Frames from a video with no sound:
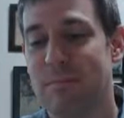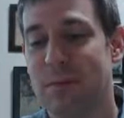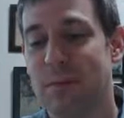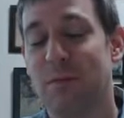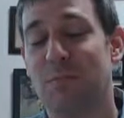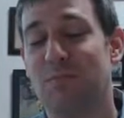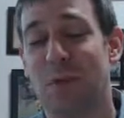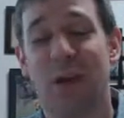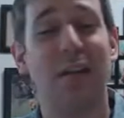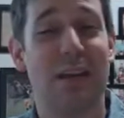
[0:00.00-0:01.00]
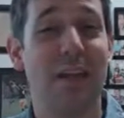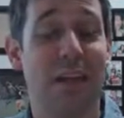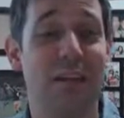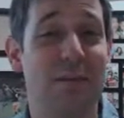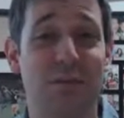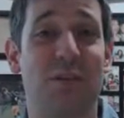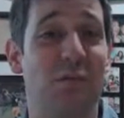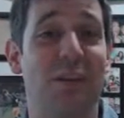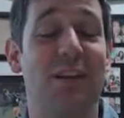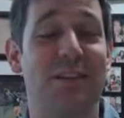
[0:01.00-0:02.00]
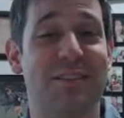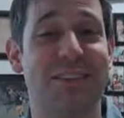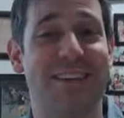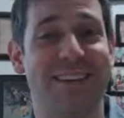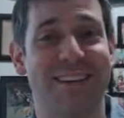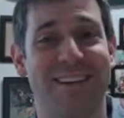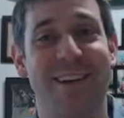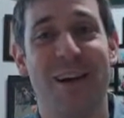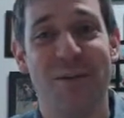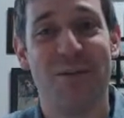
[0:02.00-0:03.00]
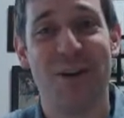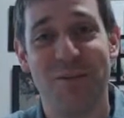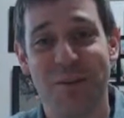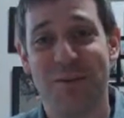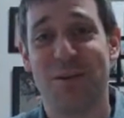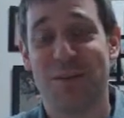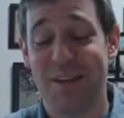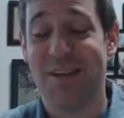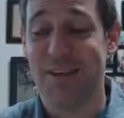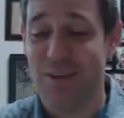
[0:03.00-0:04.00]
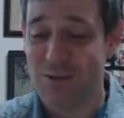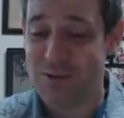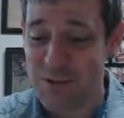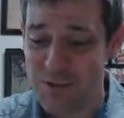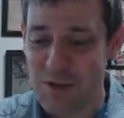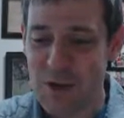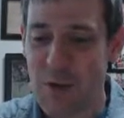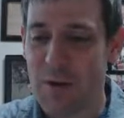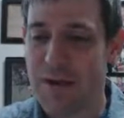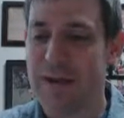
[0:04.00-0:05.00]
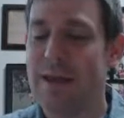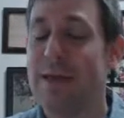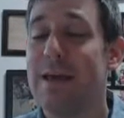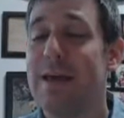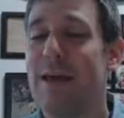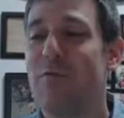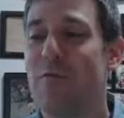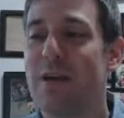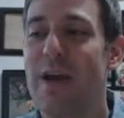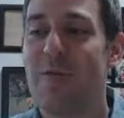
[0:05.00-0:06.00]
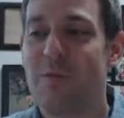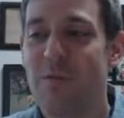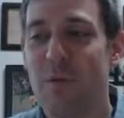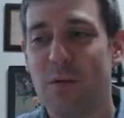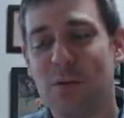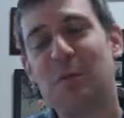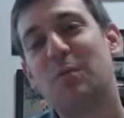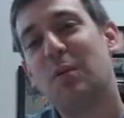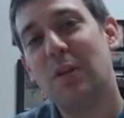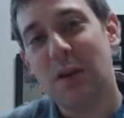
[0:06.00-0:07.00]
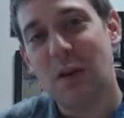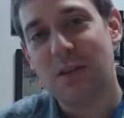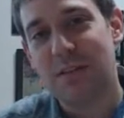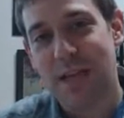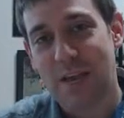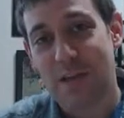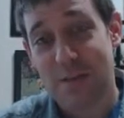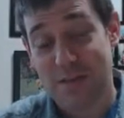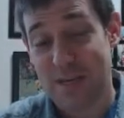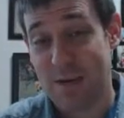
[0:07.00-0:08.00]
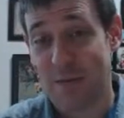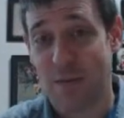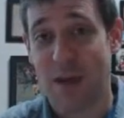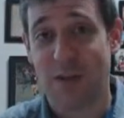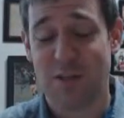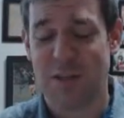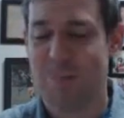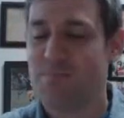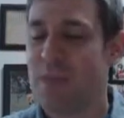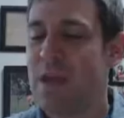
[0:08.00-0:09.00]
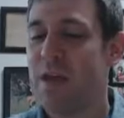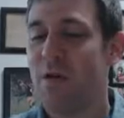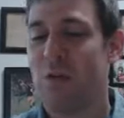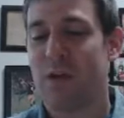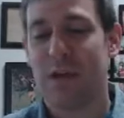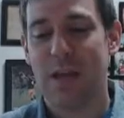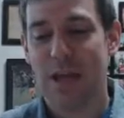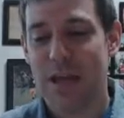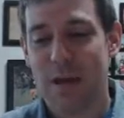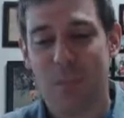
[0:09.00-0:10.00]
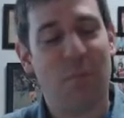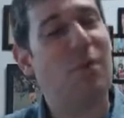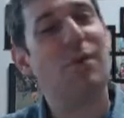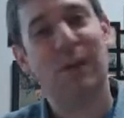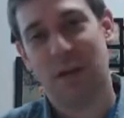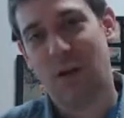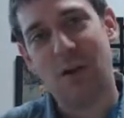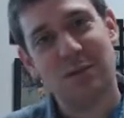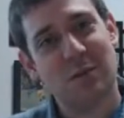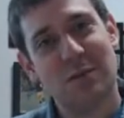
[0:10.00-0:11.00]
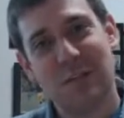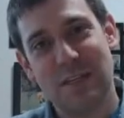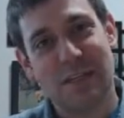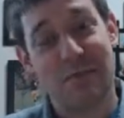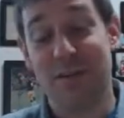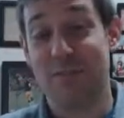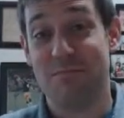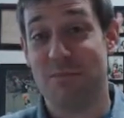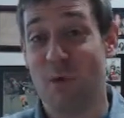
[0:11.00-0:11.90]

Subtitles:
you're probably going to end up somewhere else, wherever you were thinking you should be going. And if we're not focused, pulling all together in the same direction, we're going to end up pulling in all sorts of different